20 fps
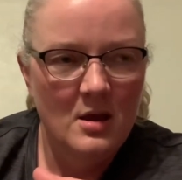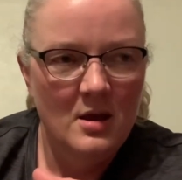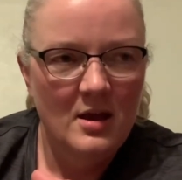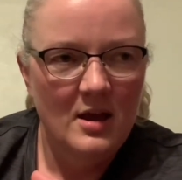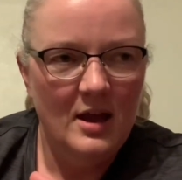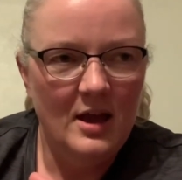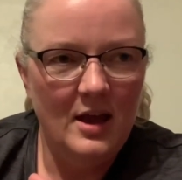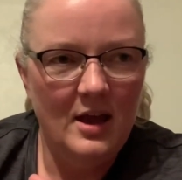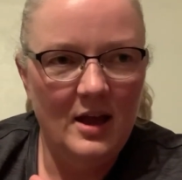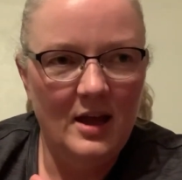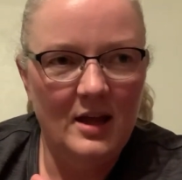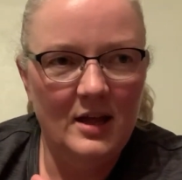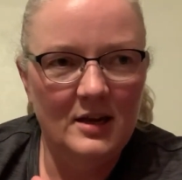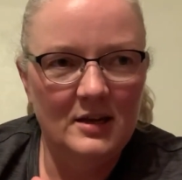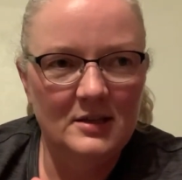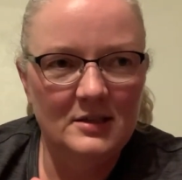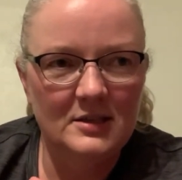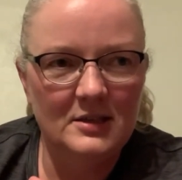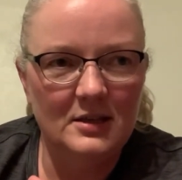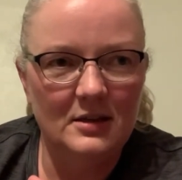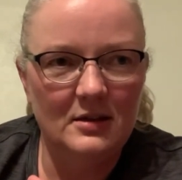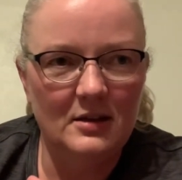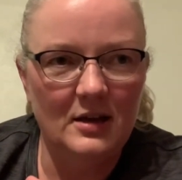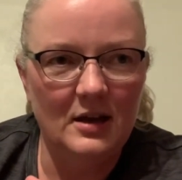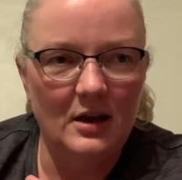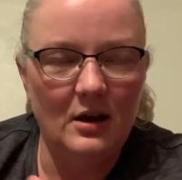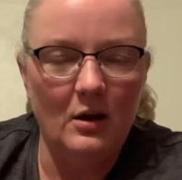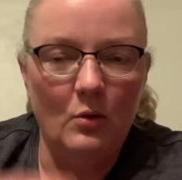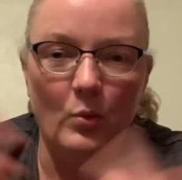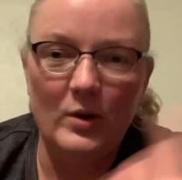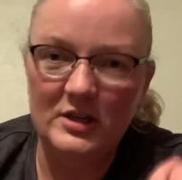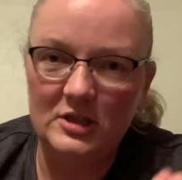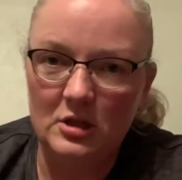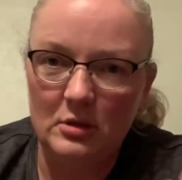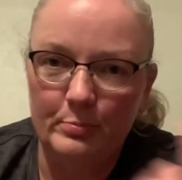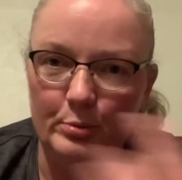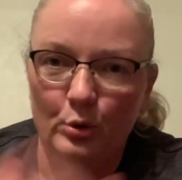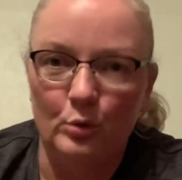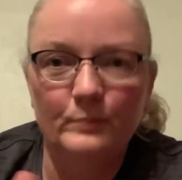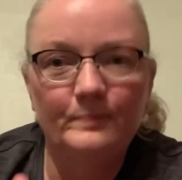And went to the
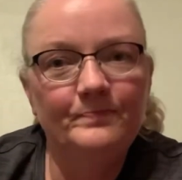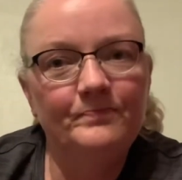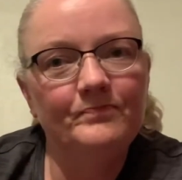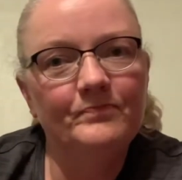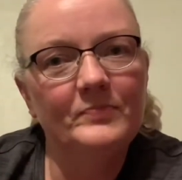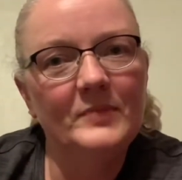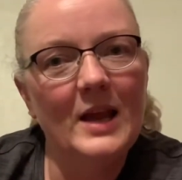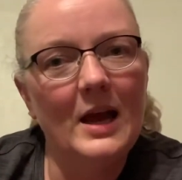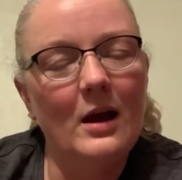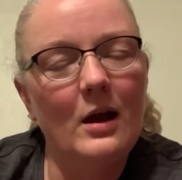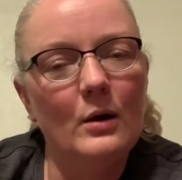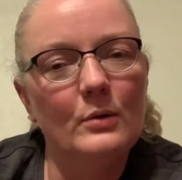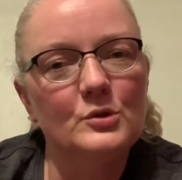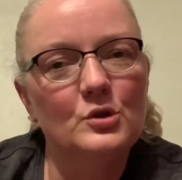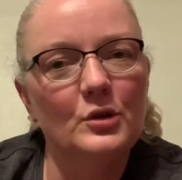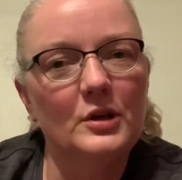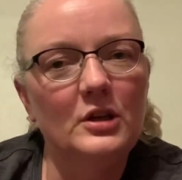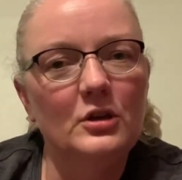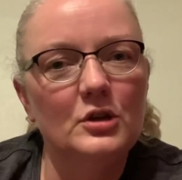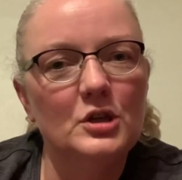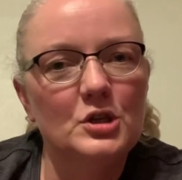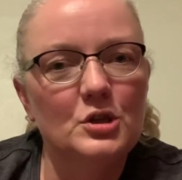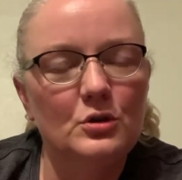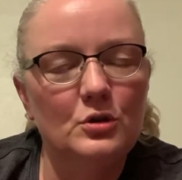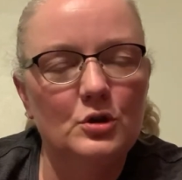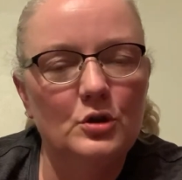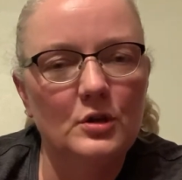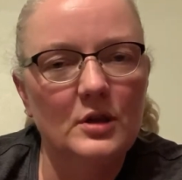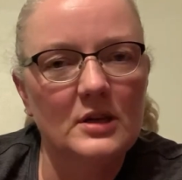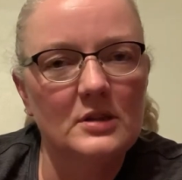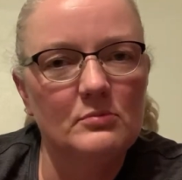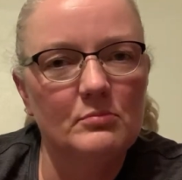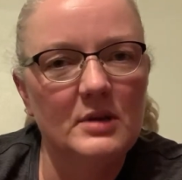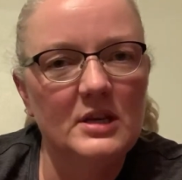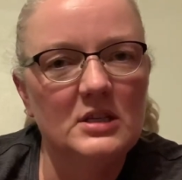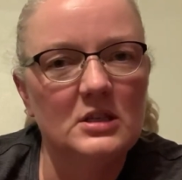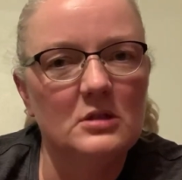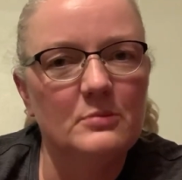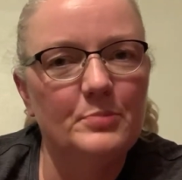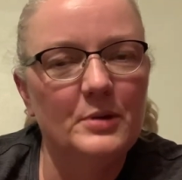pool. Now, I was only going to do 2,000
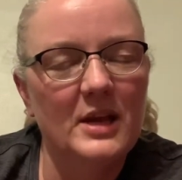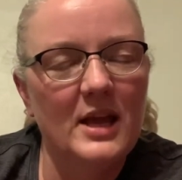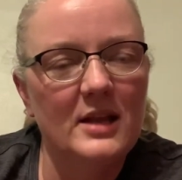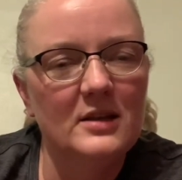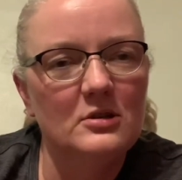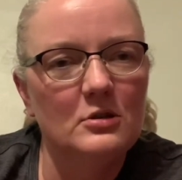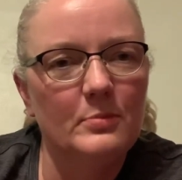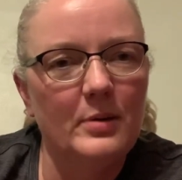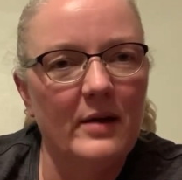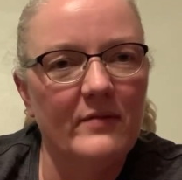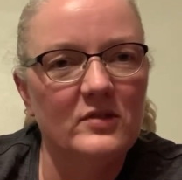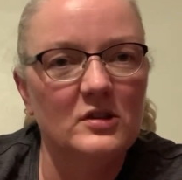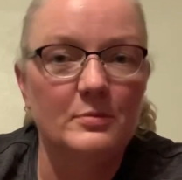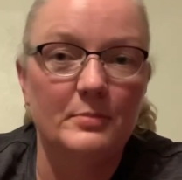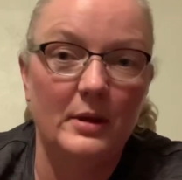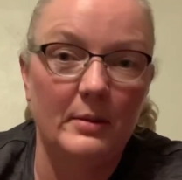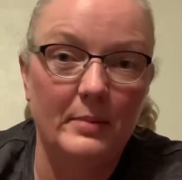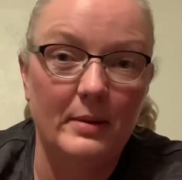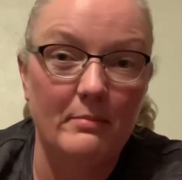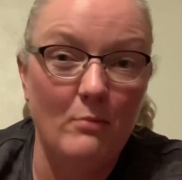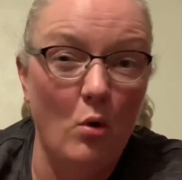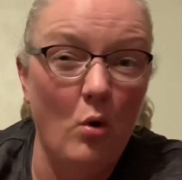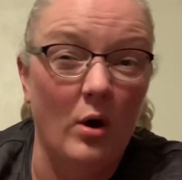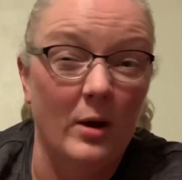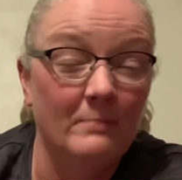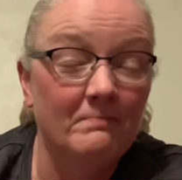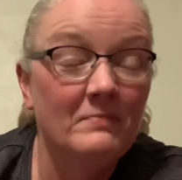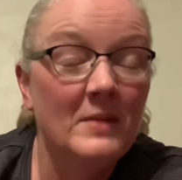metres, but it ended up having to be a bit more.